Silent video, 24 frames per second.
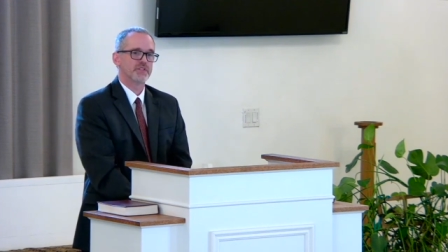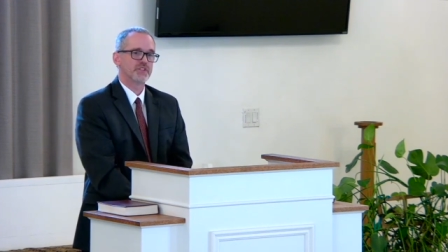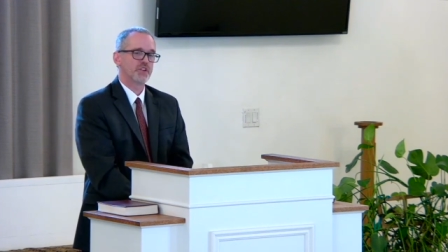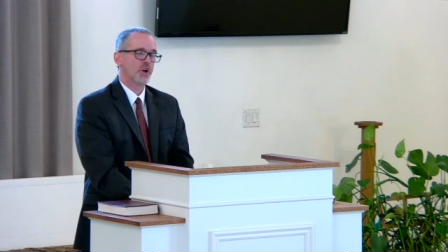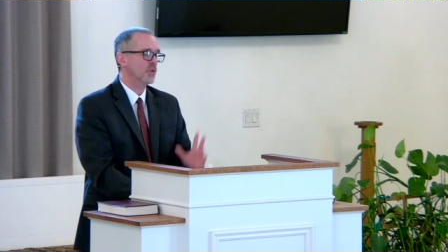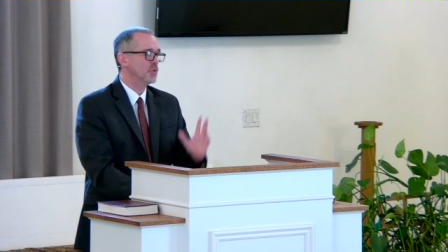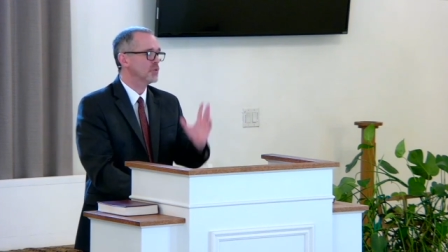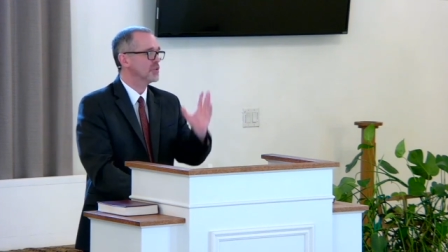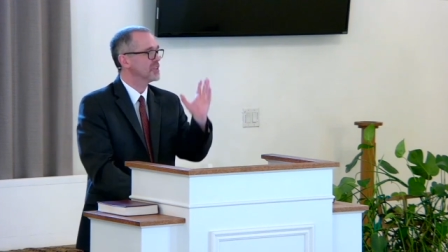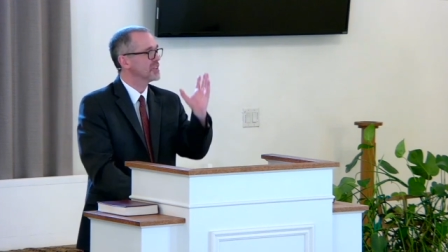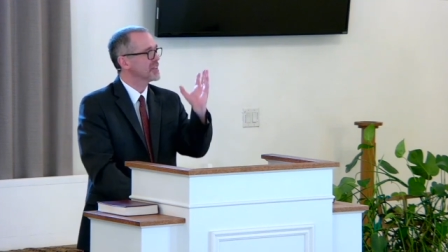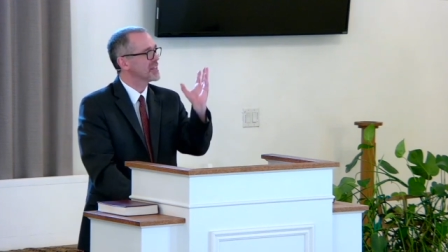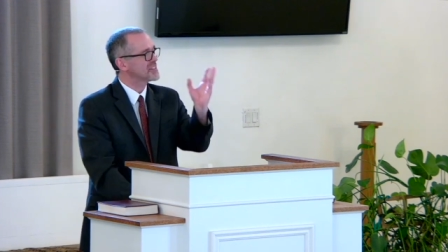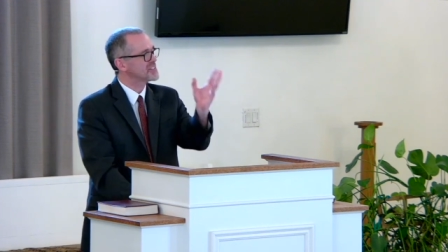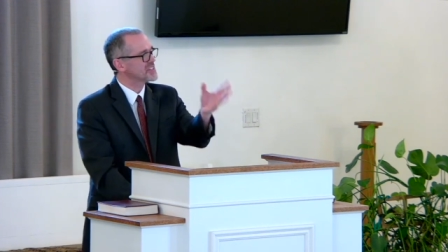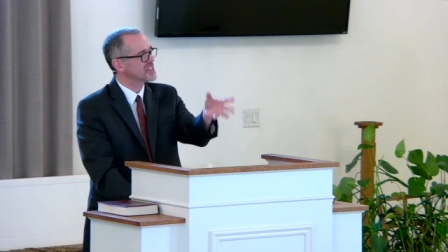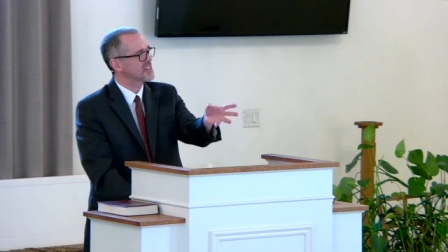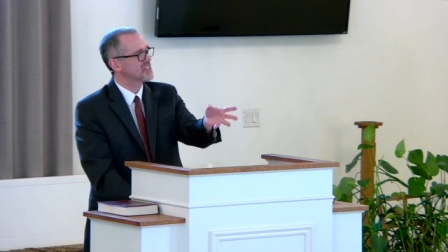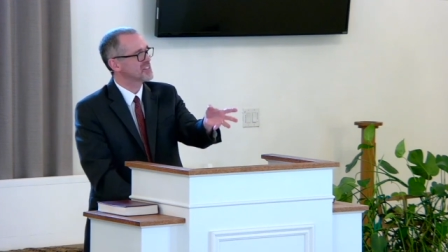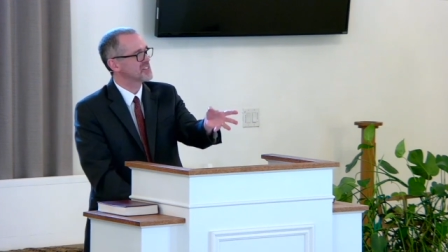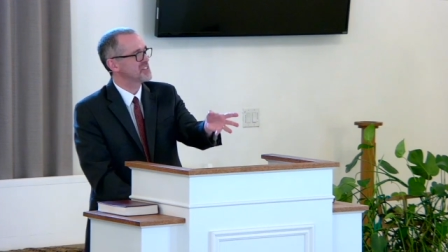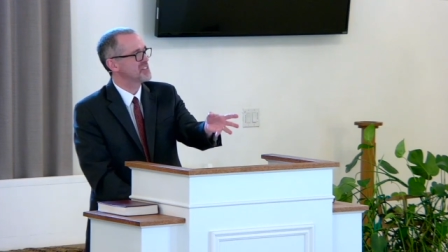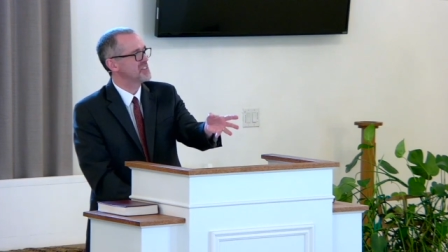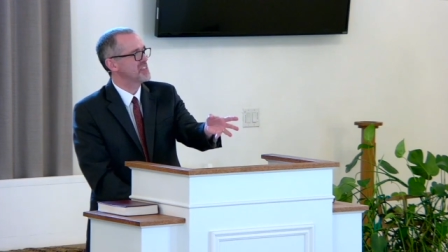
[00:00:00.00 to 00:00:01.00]
don't
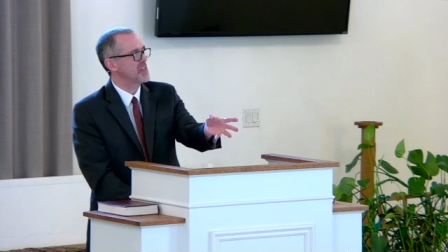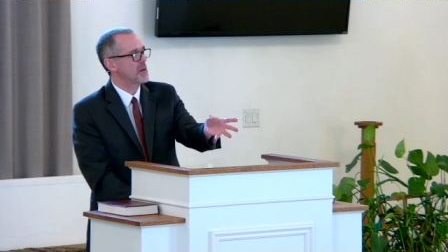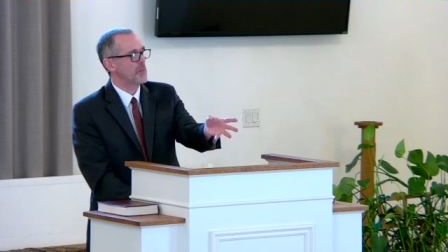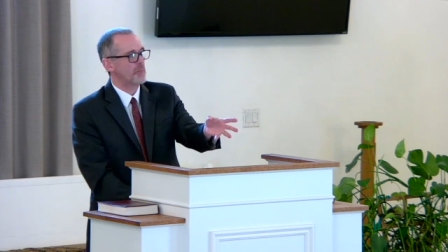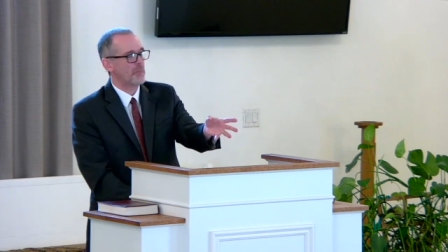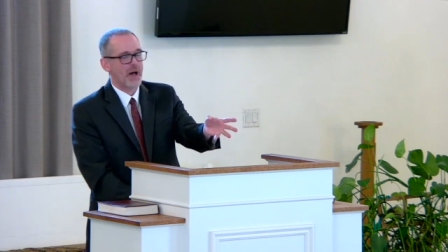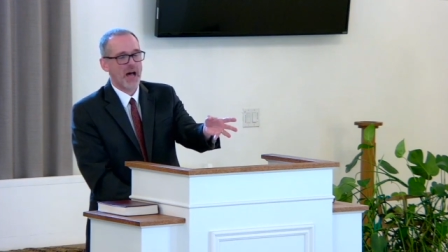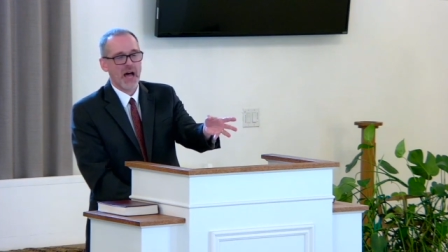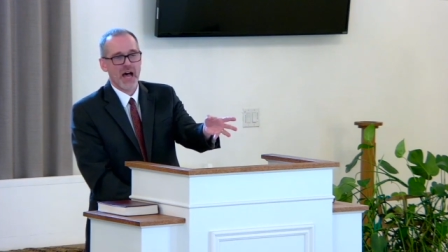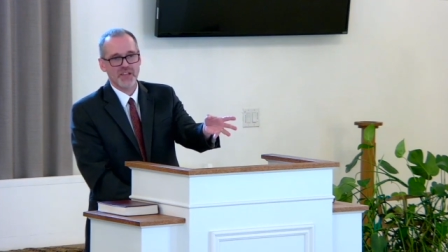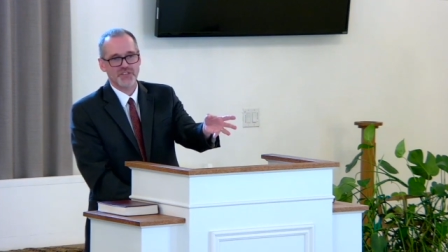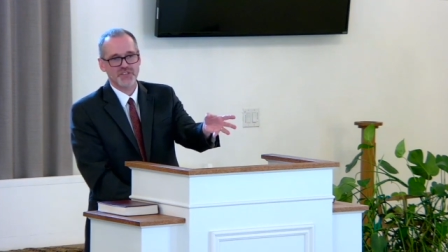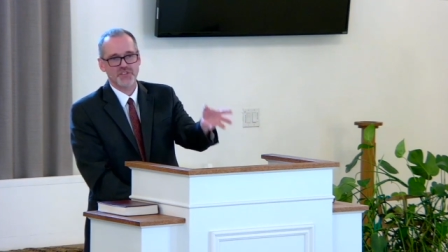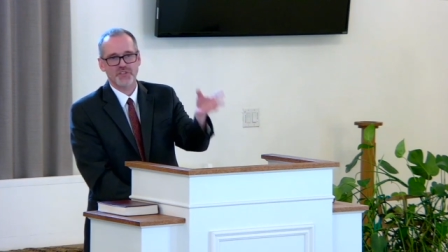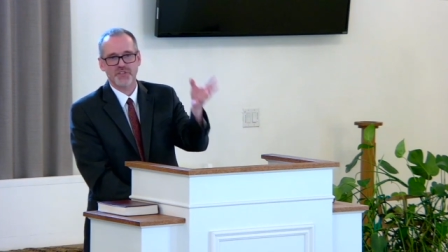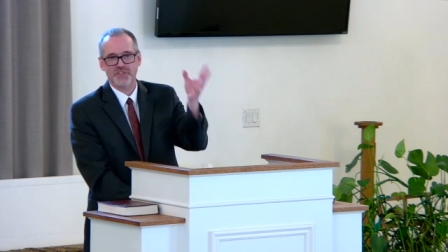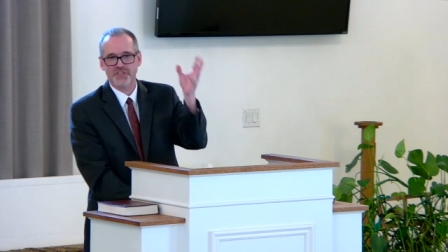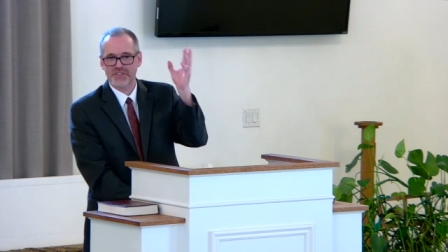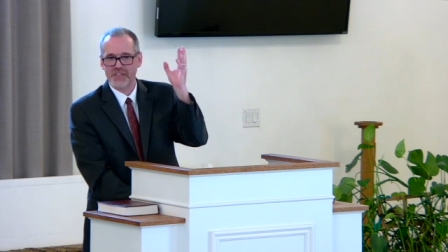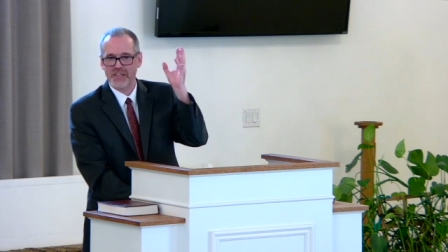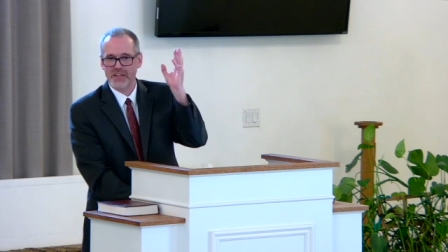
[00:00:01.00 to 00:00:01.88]
listen to the apostles.